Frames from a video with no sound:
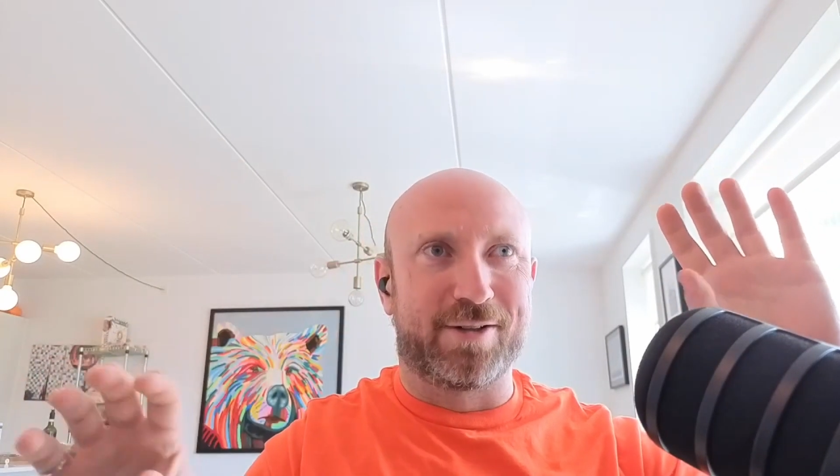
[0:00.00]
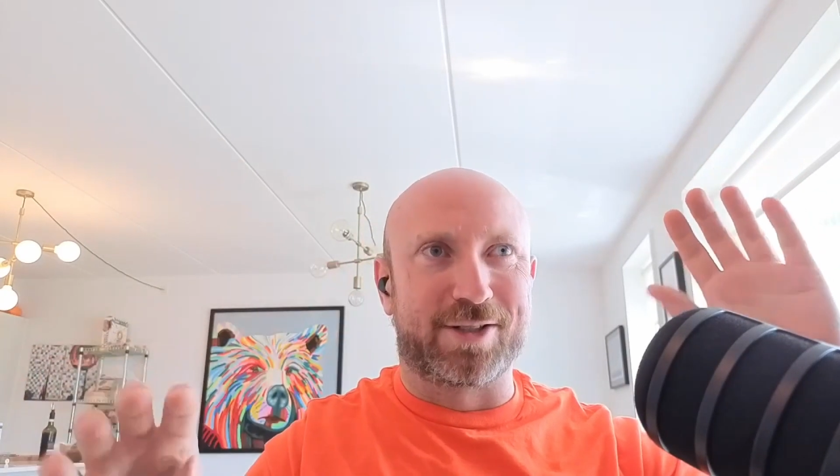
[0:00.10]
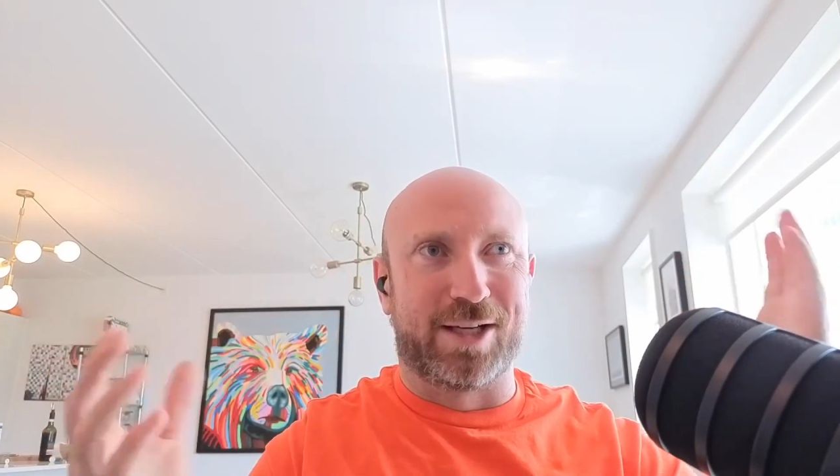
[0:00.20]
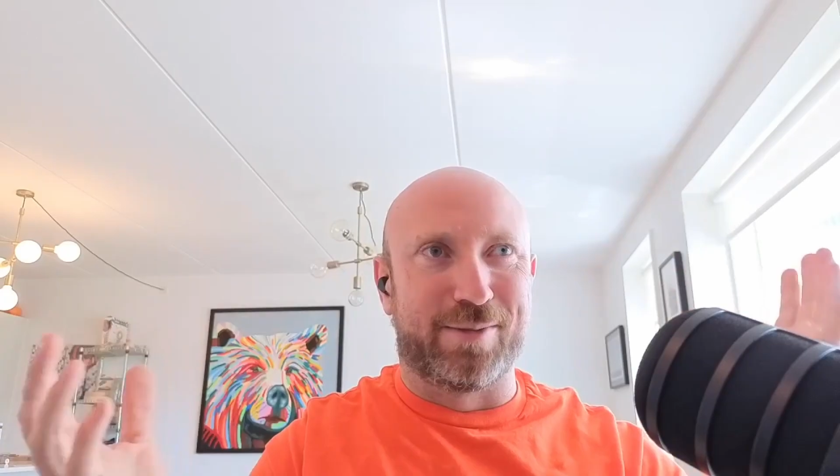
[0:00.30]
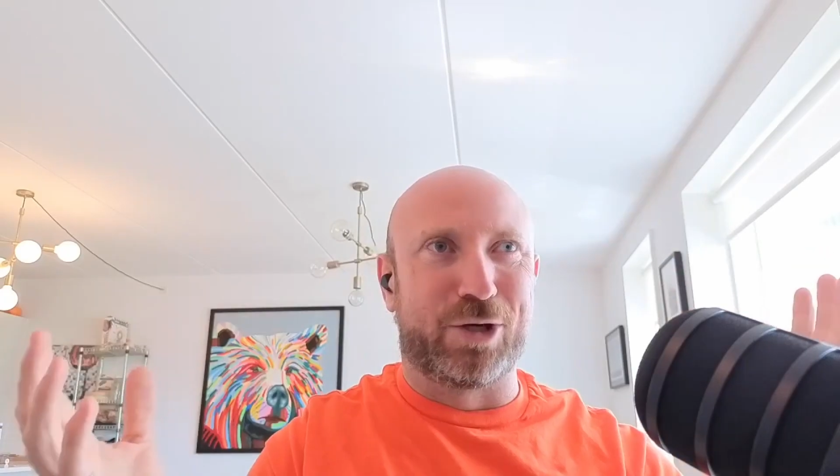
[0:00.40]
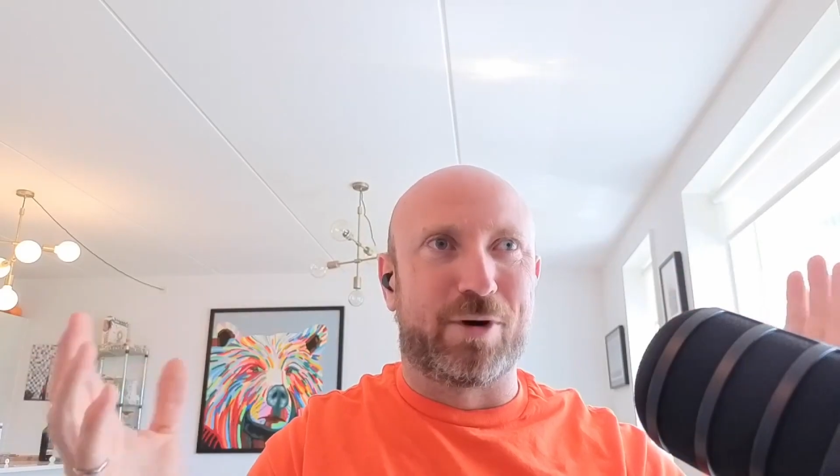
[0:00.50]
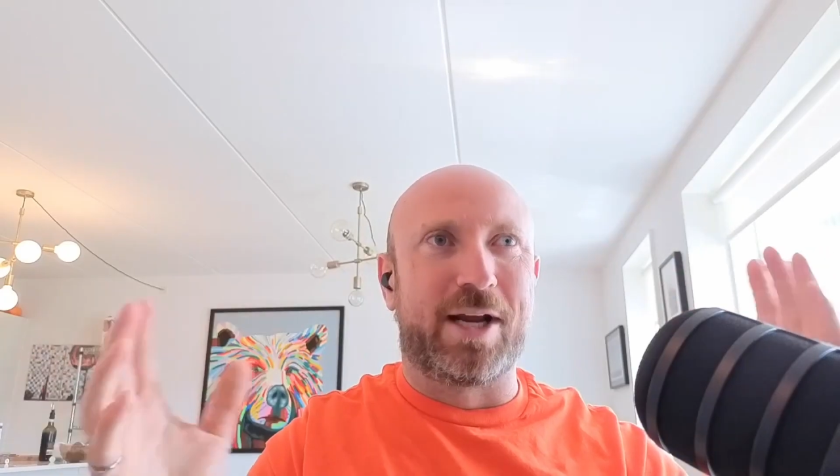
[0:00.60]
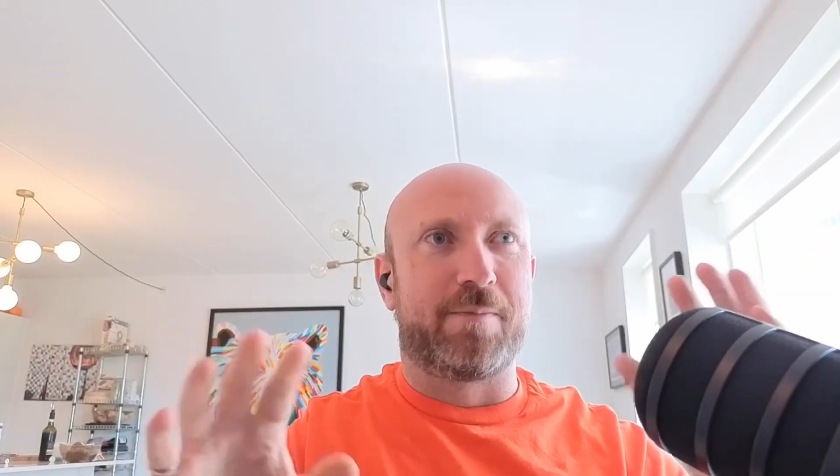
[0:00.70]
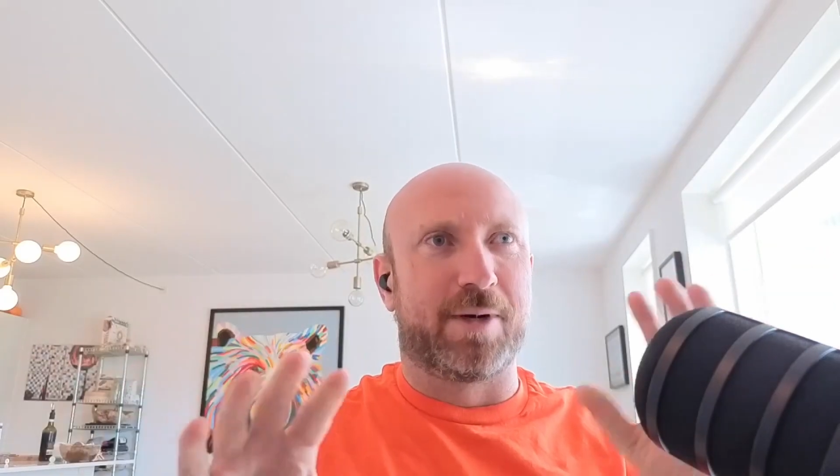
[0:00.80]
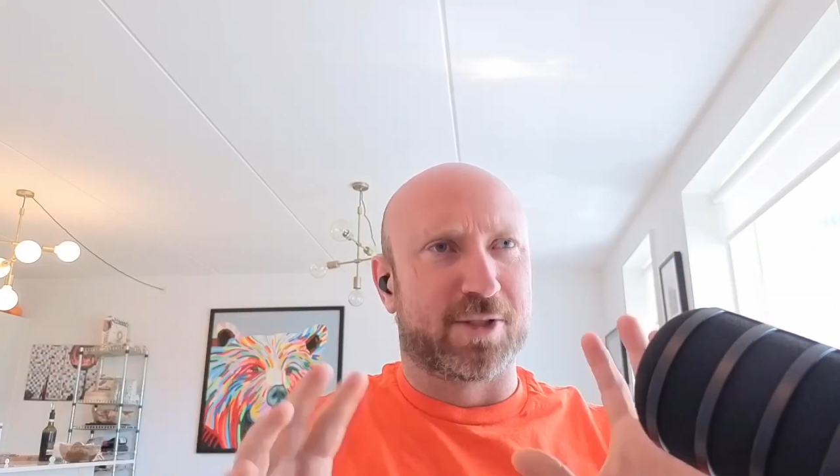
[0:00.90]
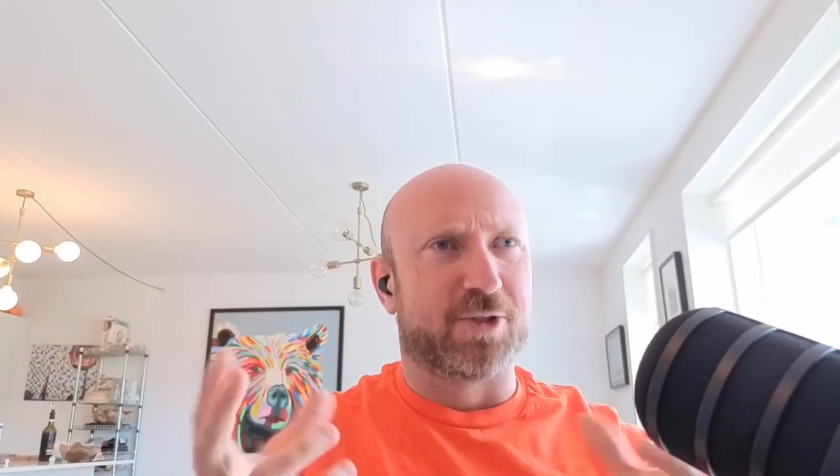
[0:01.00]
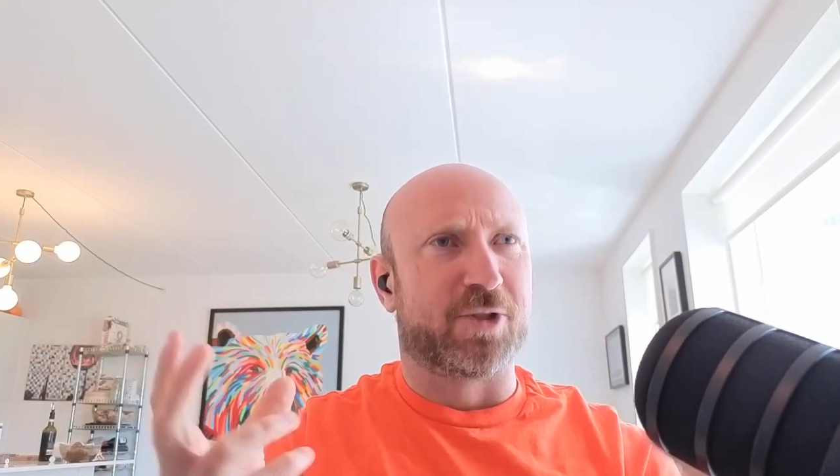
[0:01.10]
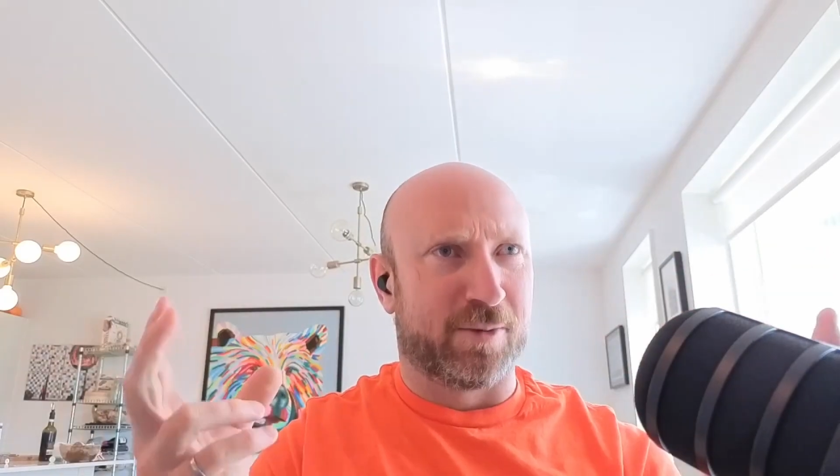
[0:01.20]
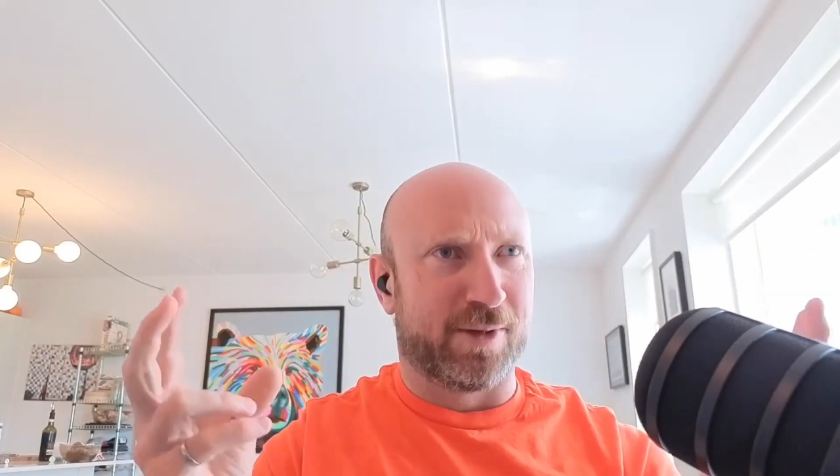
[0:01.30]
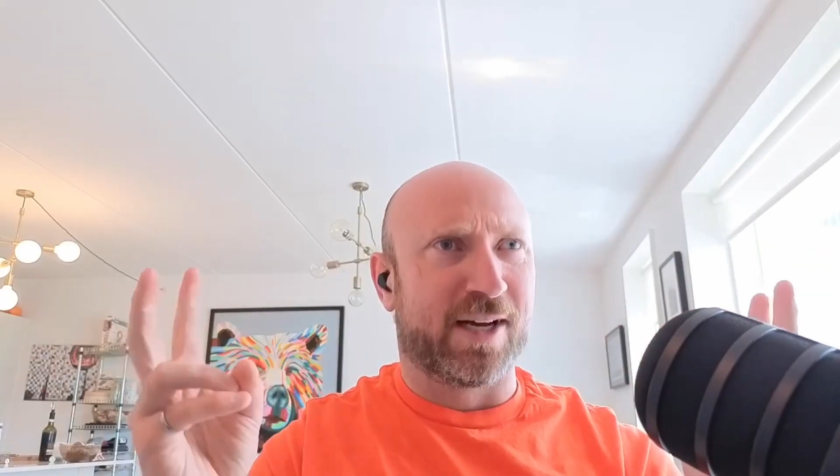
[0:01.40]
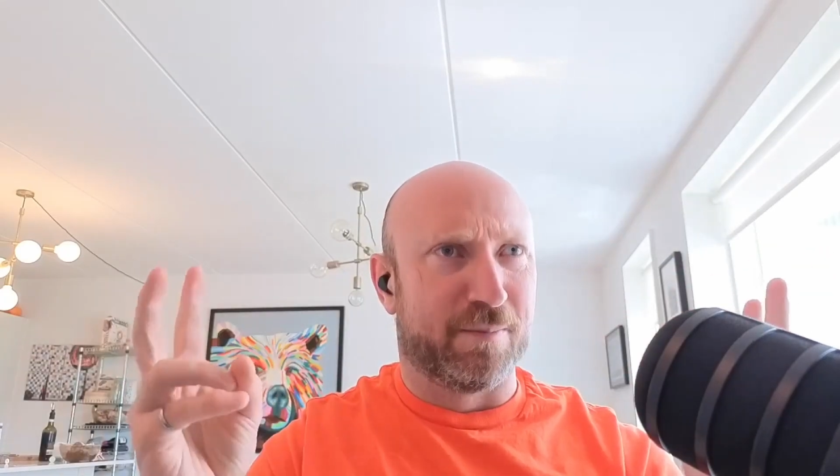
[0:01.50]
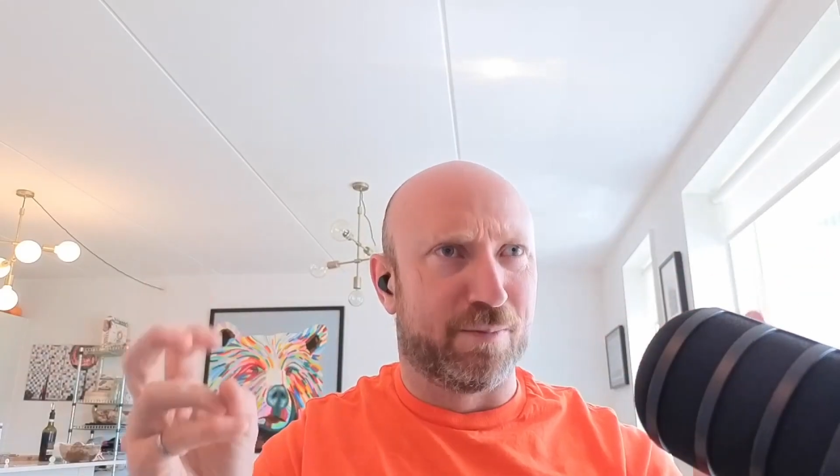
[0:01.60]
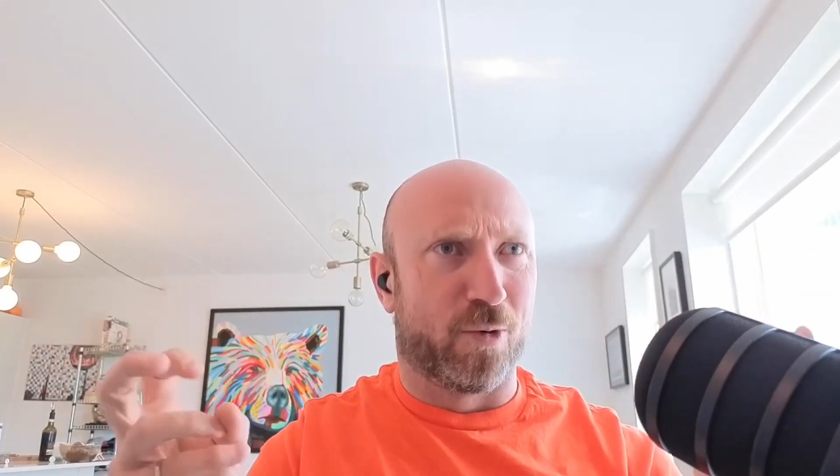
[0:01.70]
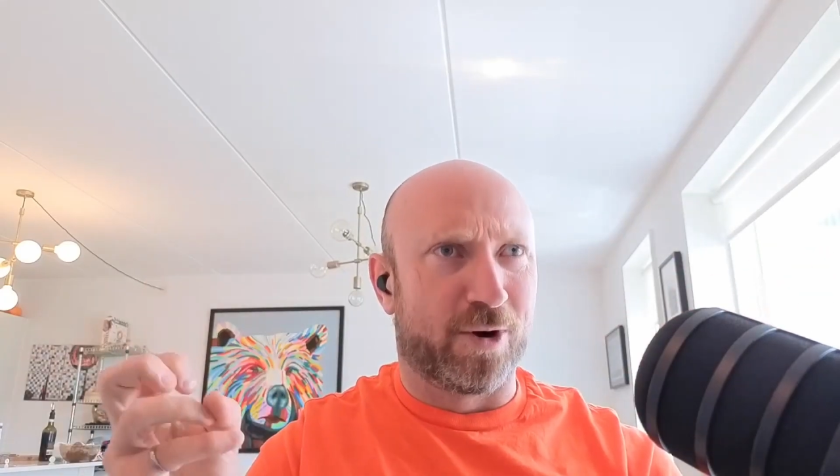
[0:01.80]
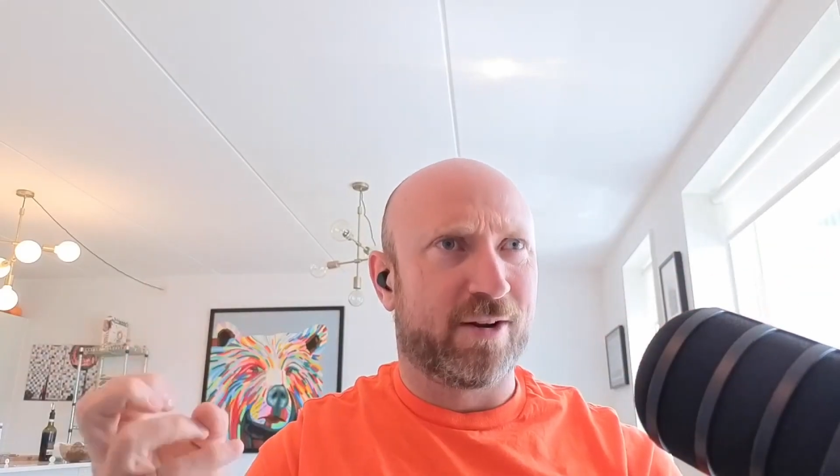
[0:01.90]
it's going to be great, but it's also going to be kind of
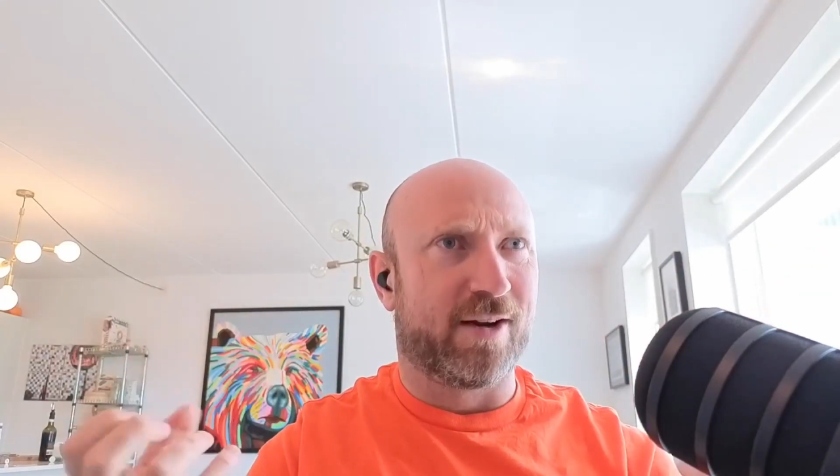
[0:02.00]
boring.